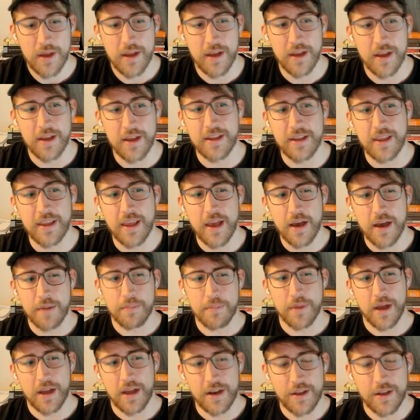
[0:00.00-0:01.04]
Yeah,
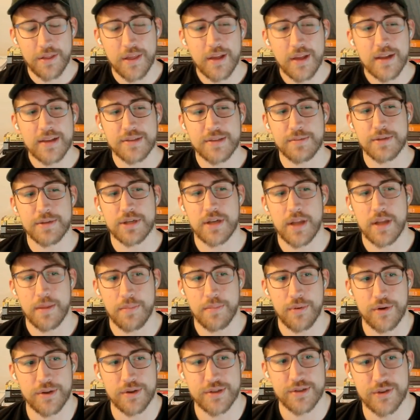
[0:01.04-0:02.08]
and I think especially in
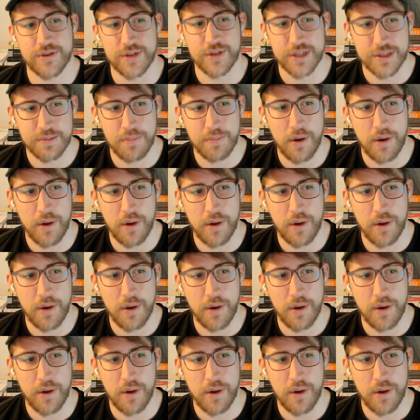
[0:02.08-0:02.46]
Postgres,